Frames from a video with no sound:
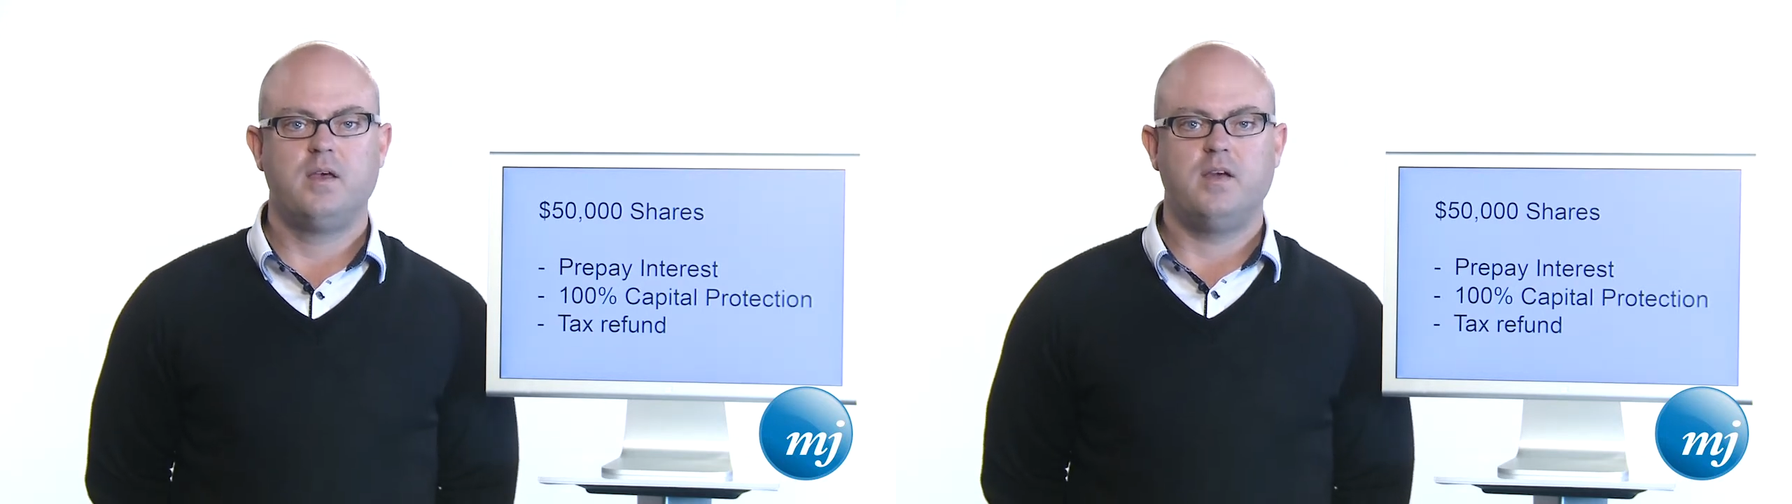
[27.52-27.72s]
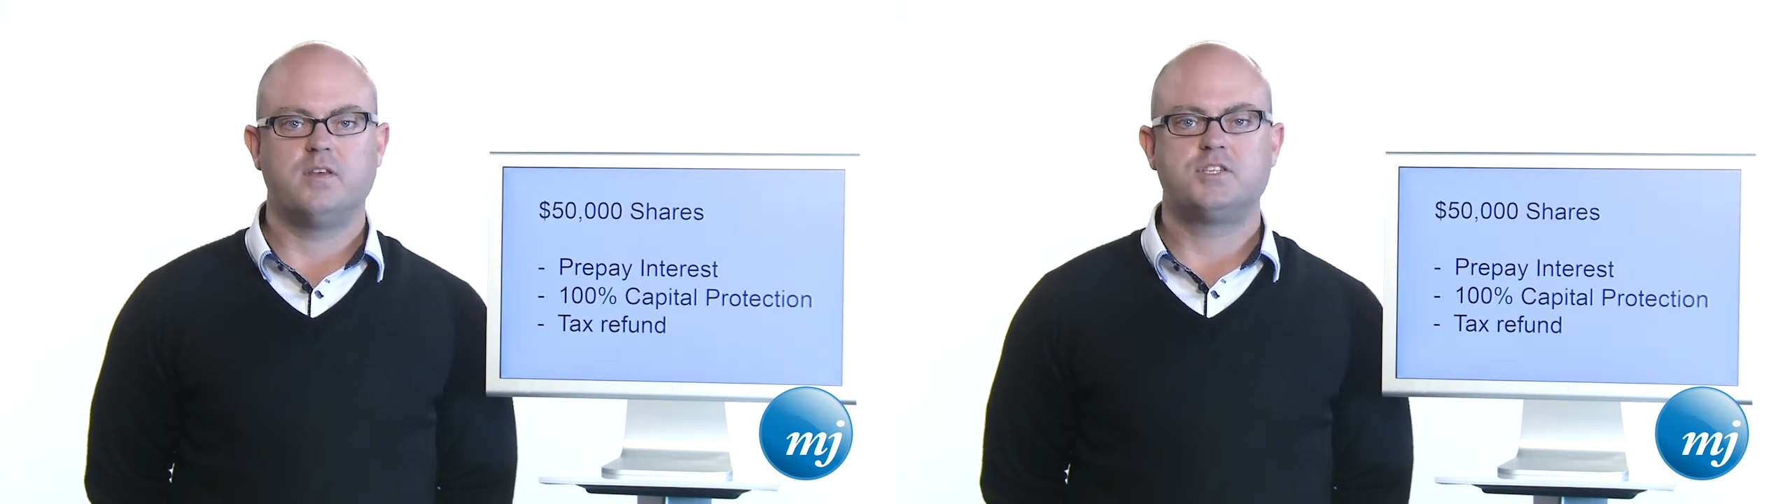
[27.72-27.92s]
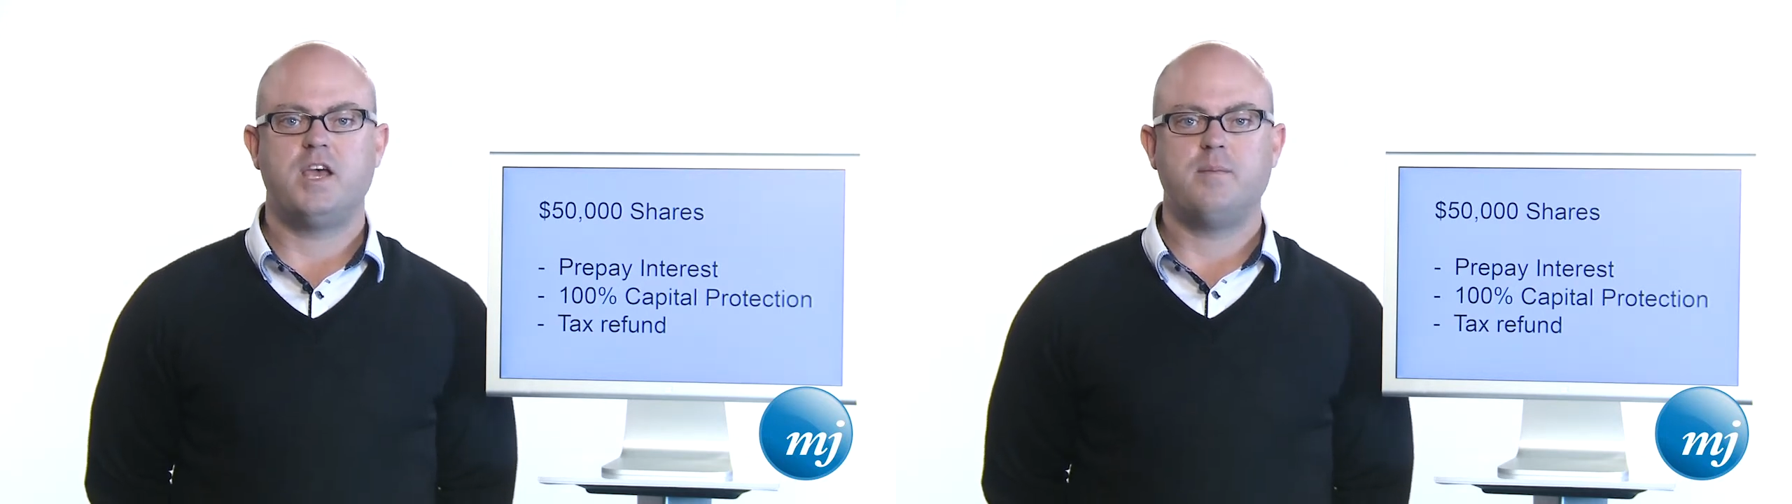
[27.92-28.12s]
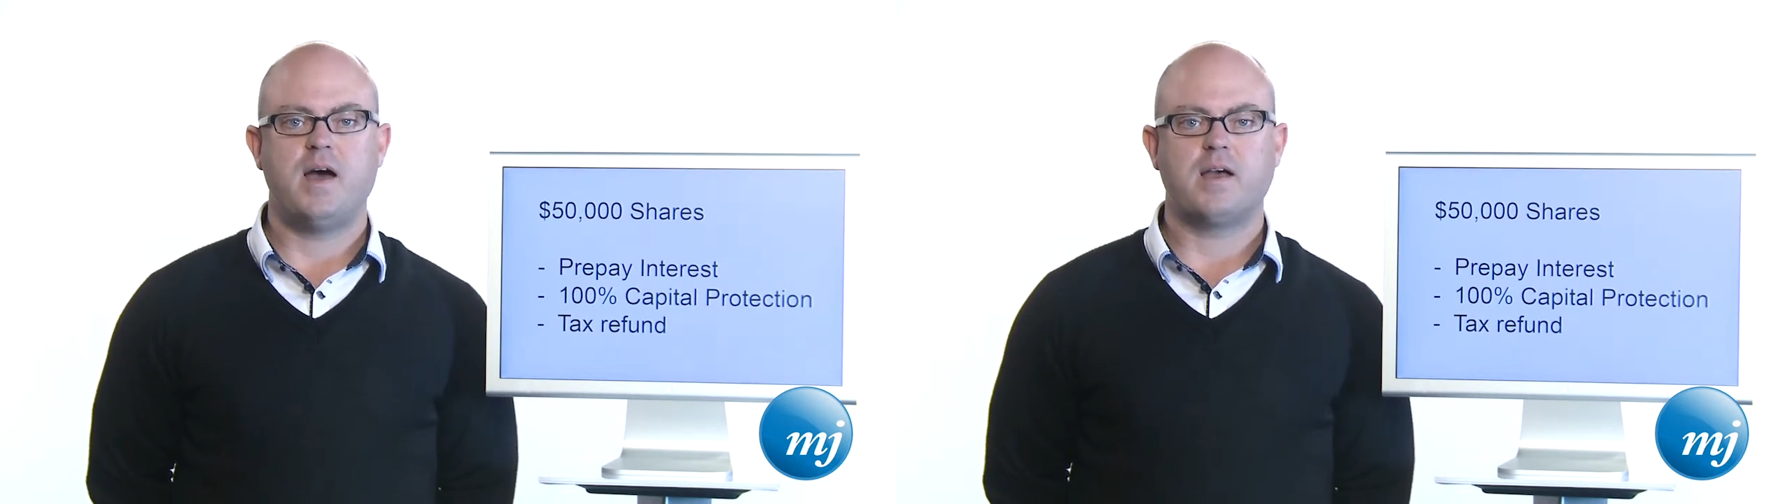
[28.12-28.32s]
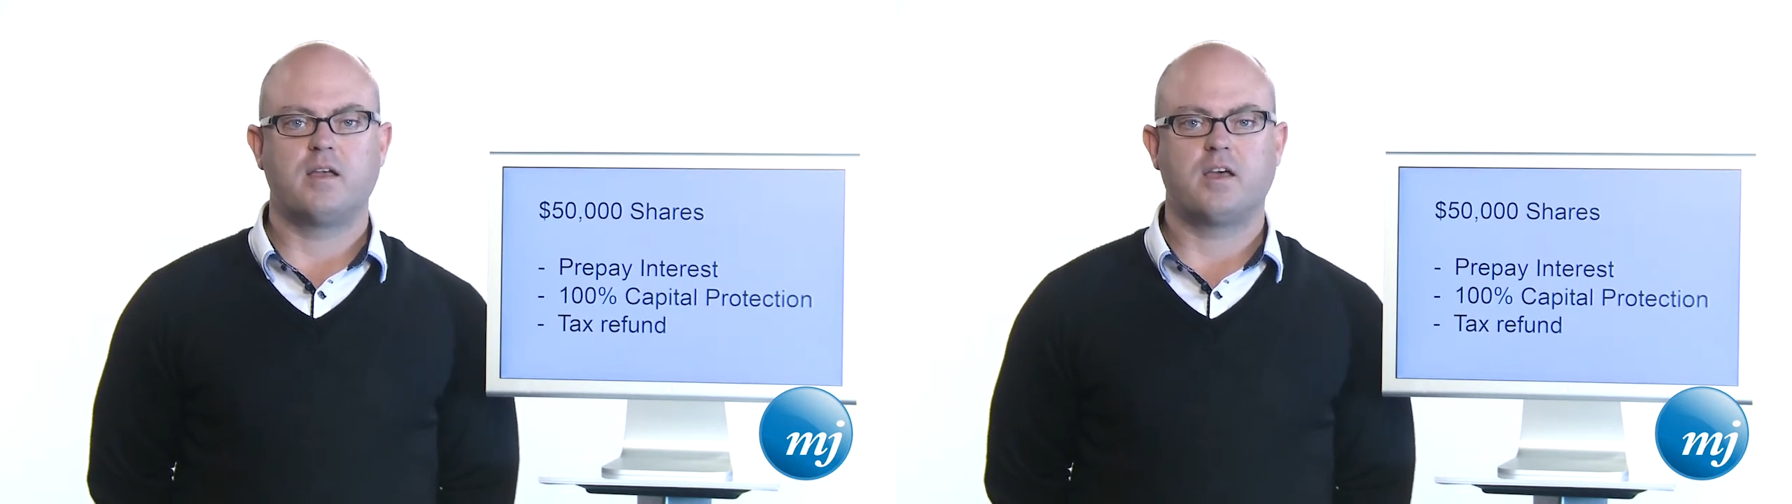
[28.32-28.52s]
If the share
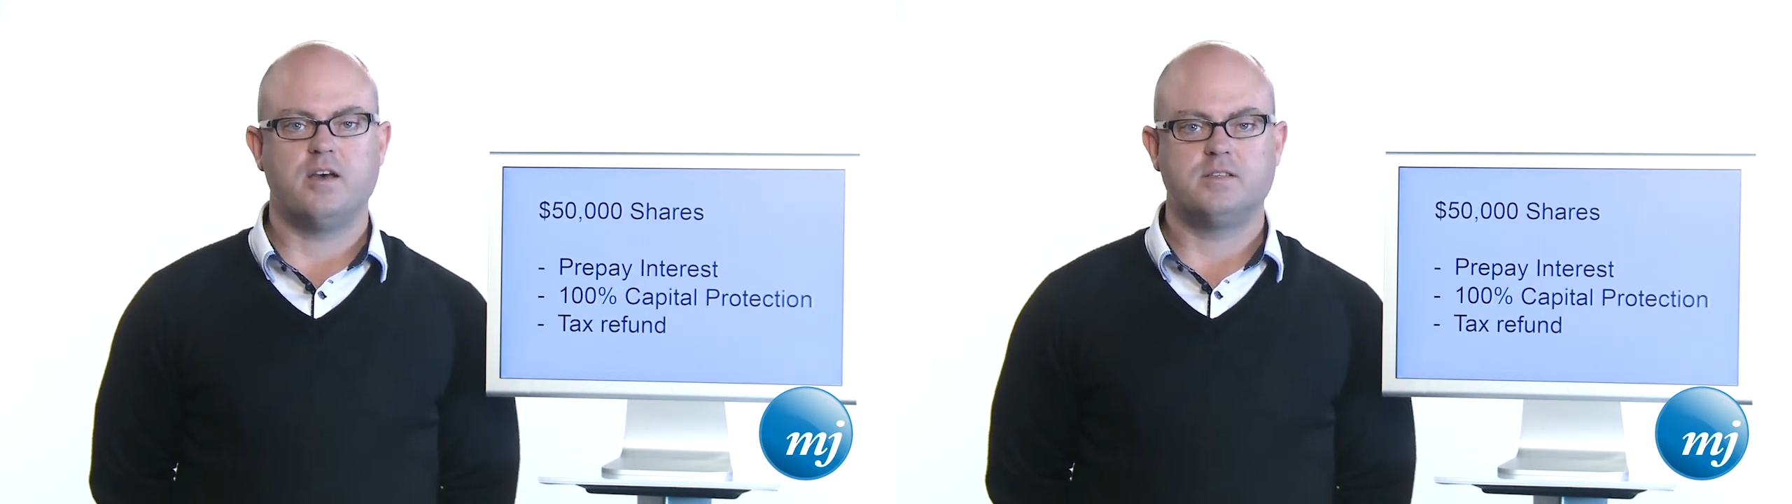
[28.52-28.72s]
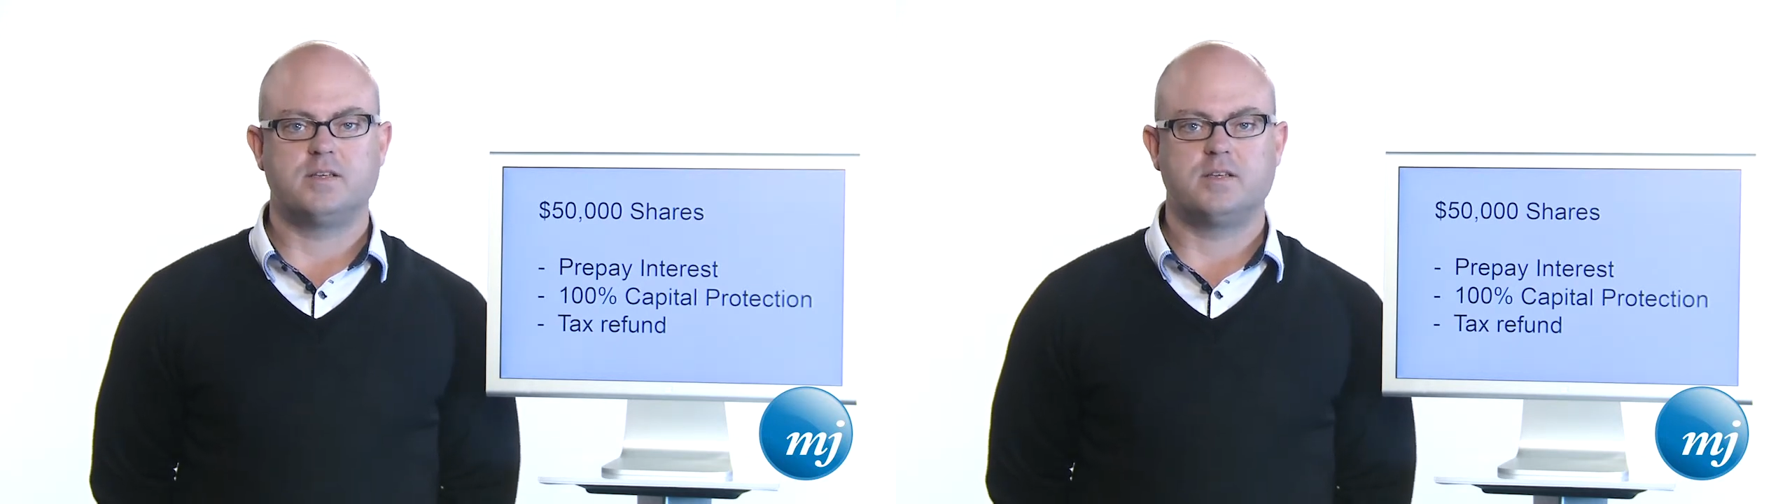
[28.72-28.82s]
market goes